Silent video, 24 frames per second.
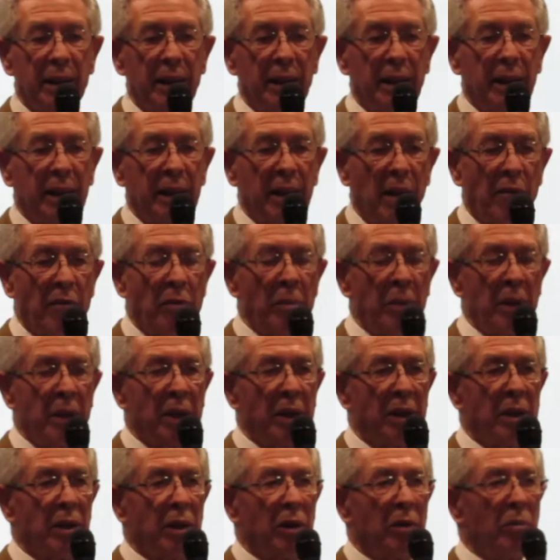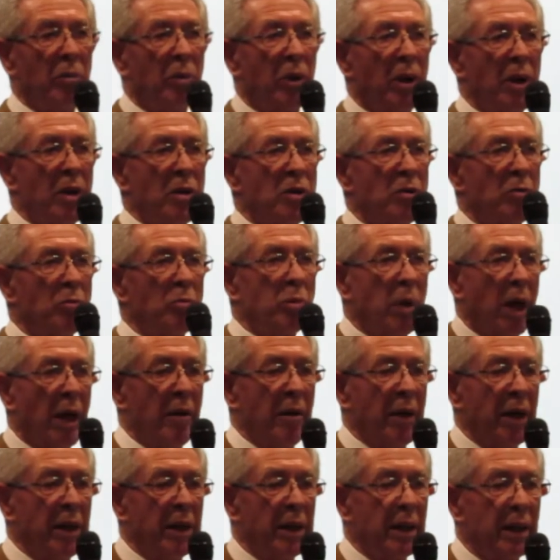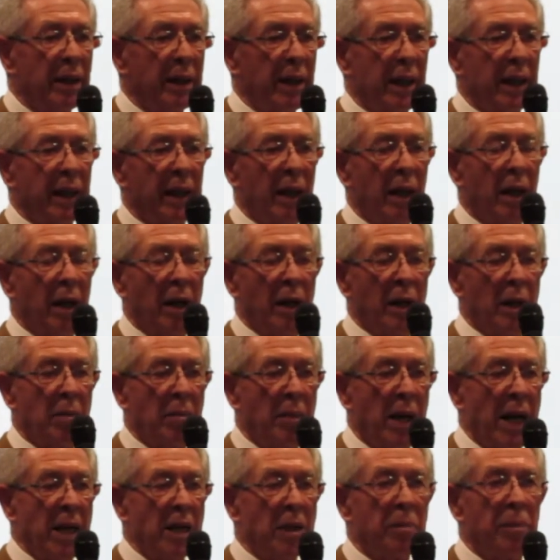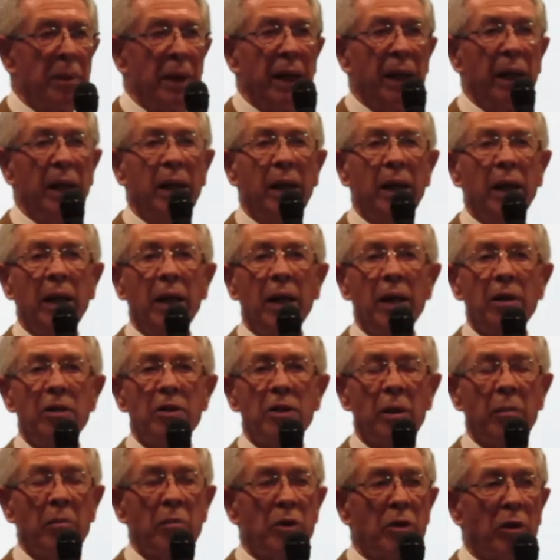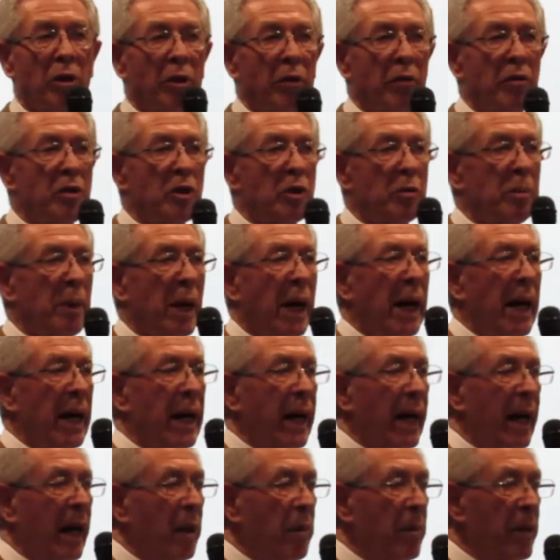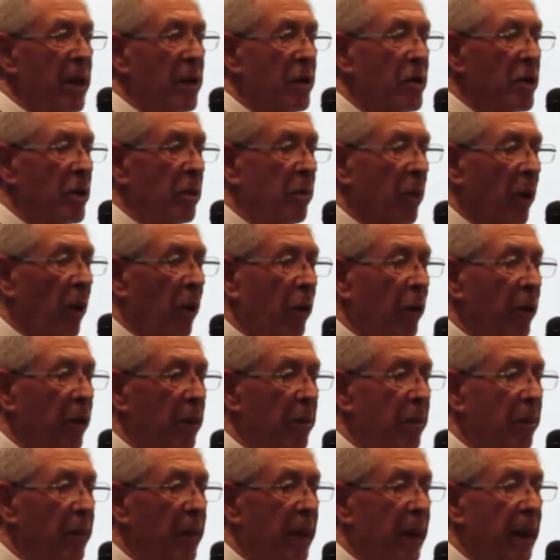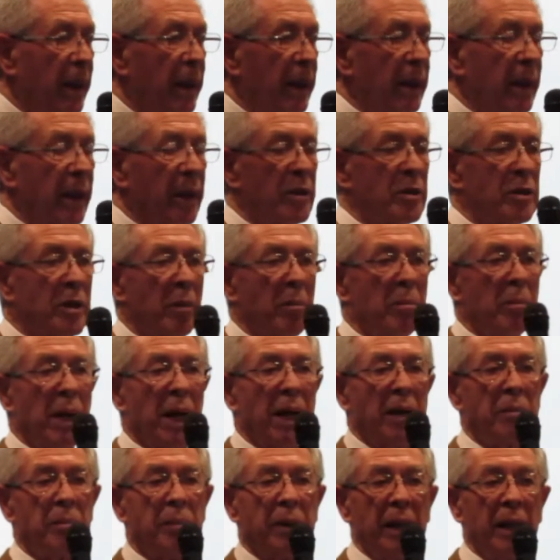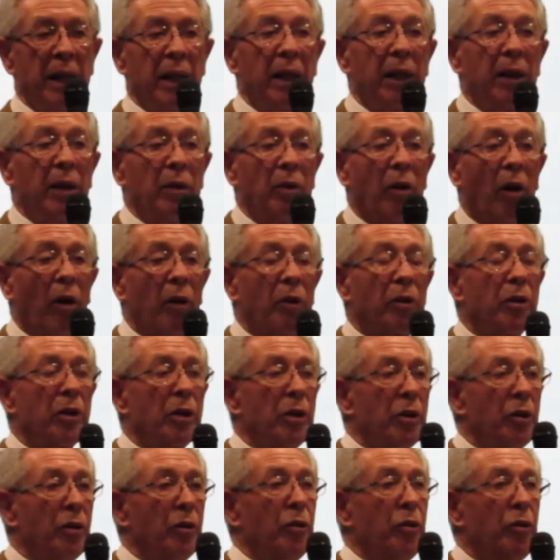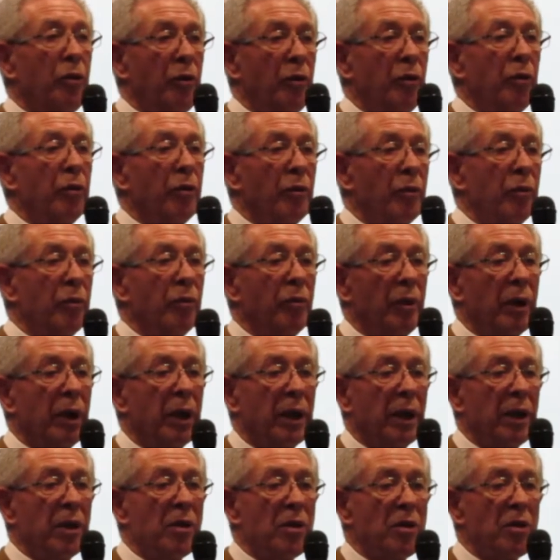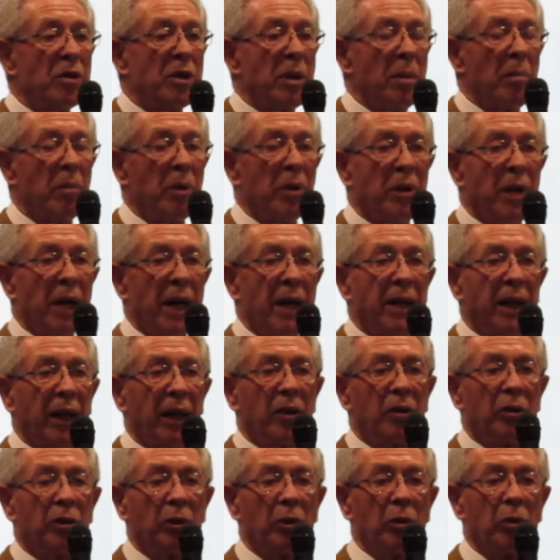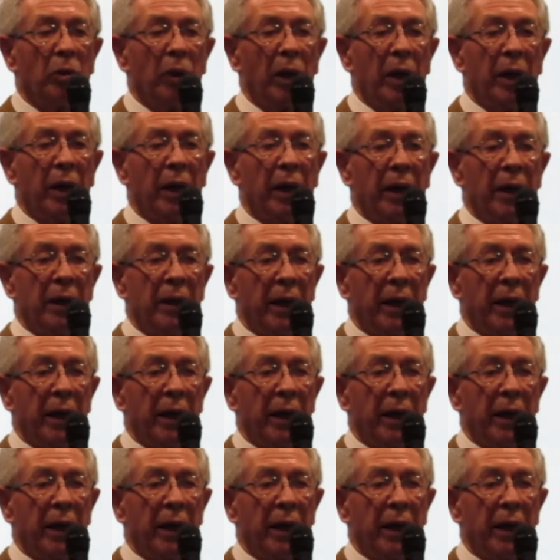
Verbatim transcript: the government was worried that there might be some sort of spy elements among them, that some might be not sympathetic to uh,